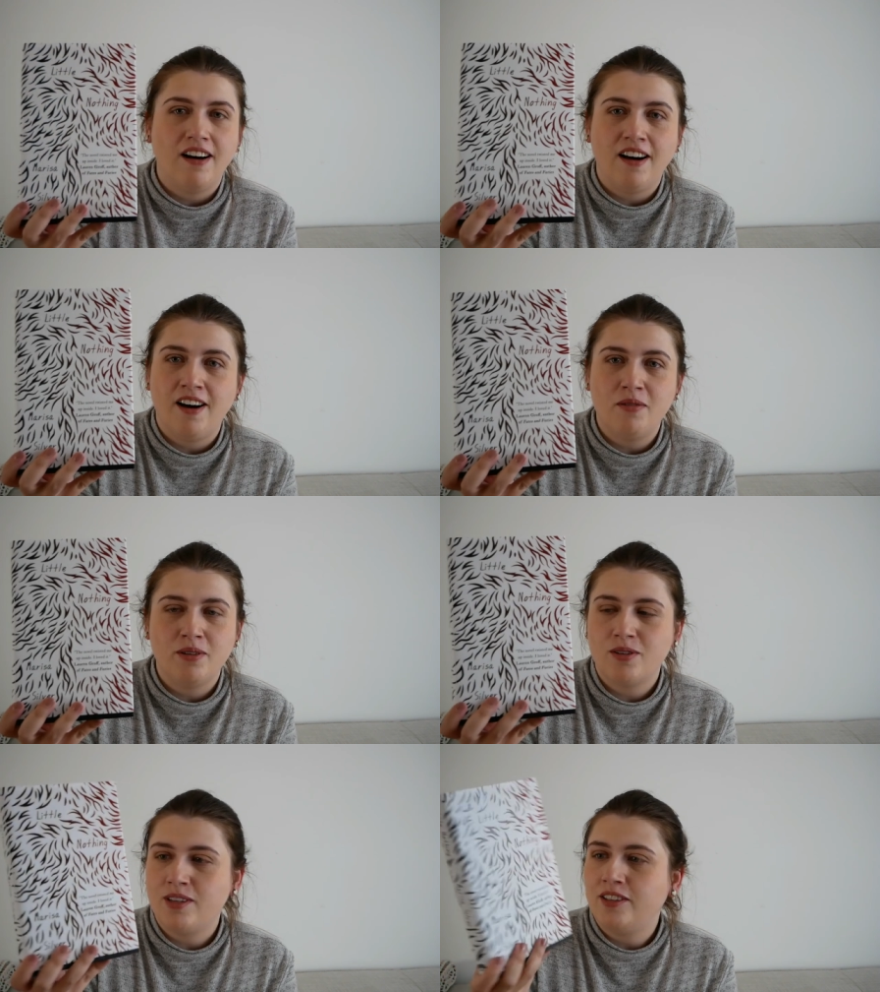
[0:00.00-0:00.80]
I
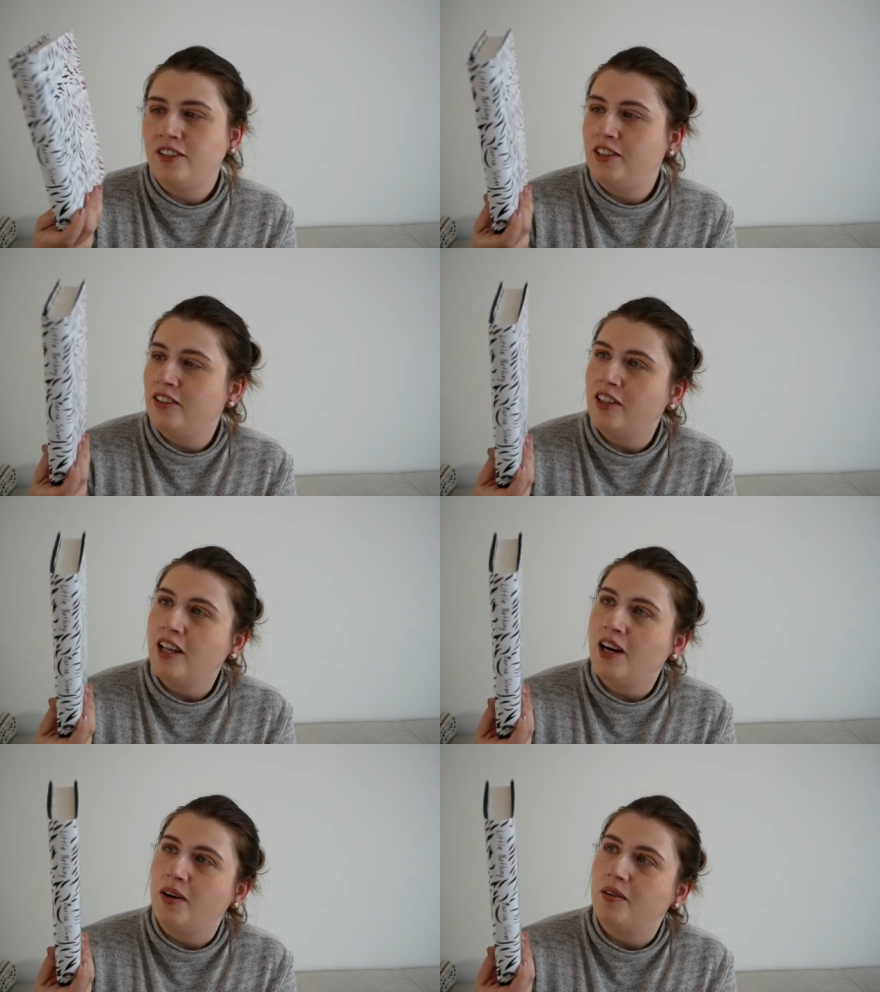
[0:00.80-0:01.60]
want to start reading it
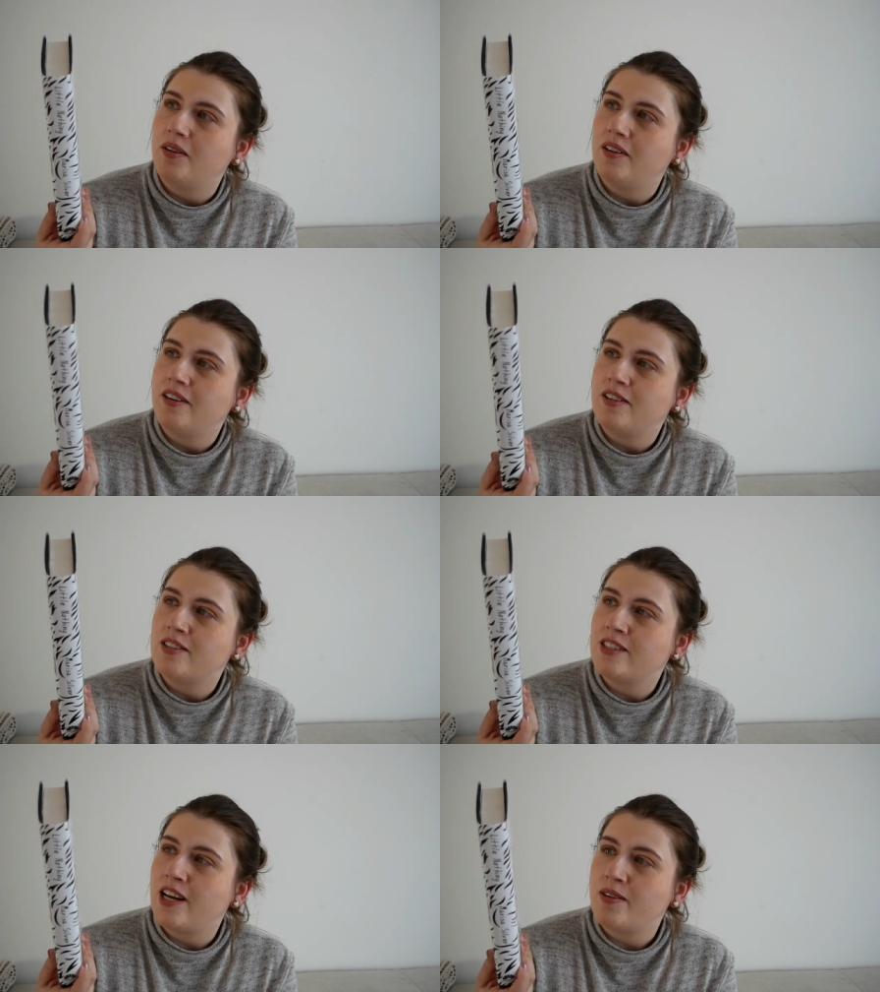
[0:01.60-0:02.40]
now.
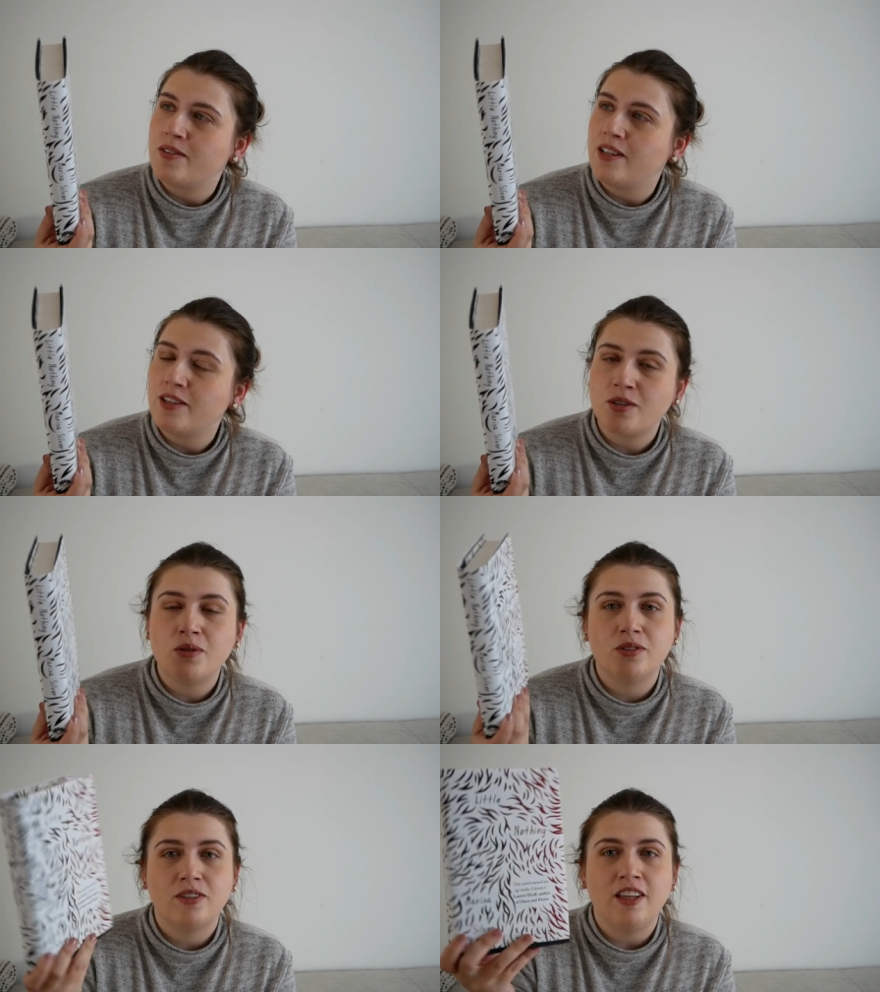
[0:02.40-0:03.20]
It sounds that
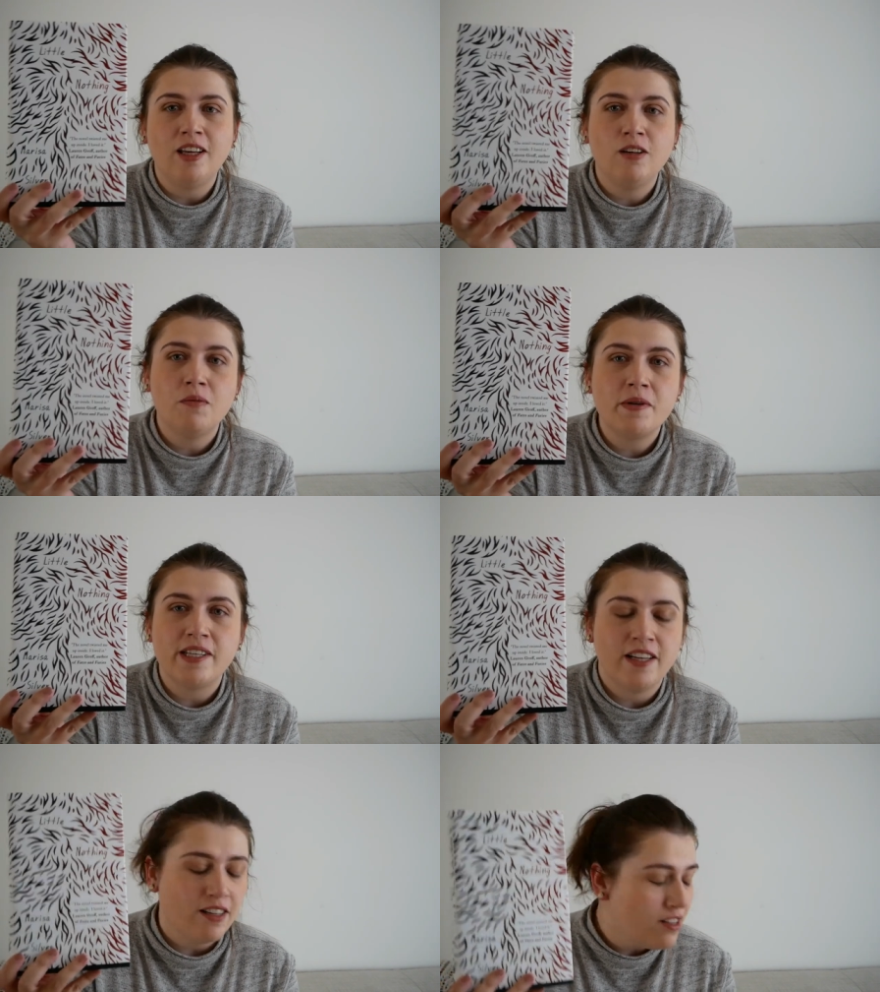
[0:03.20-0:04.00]
good. So thank you,
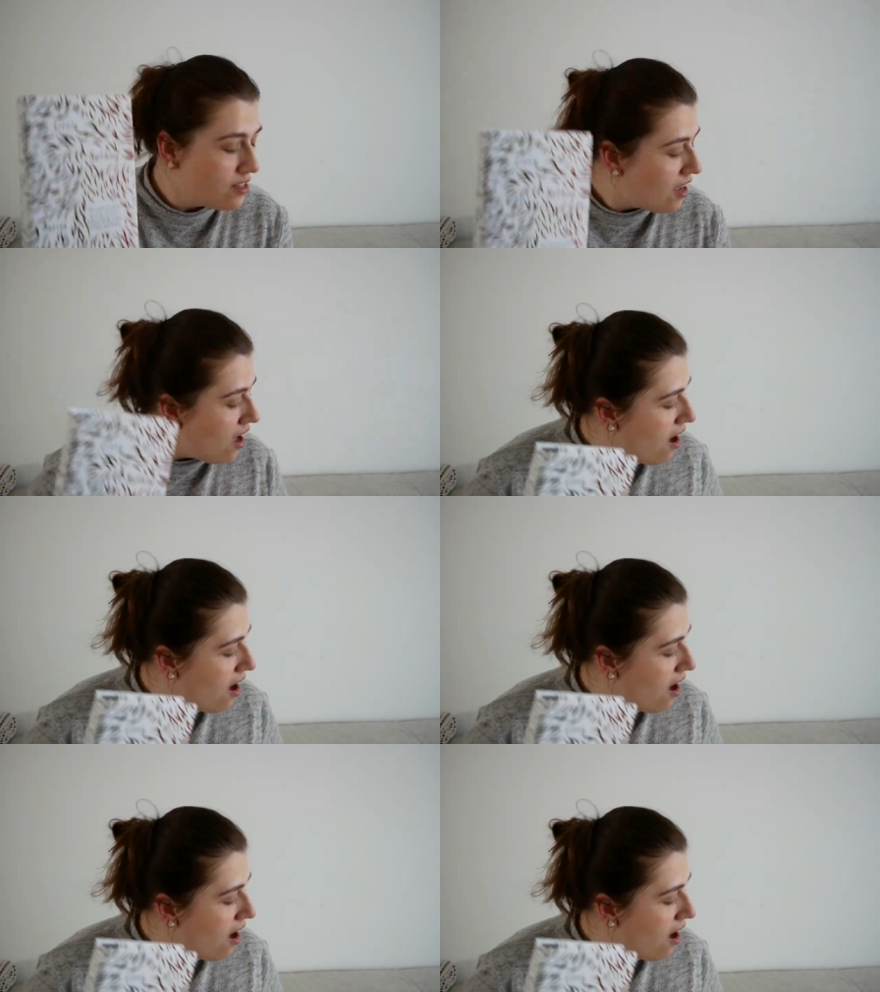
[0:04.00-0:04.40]
Mercedes.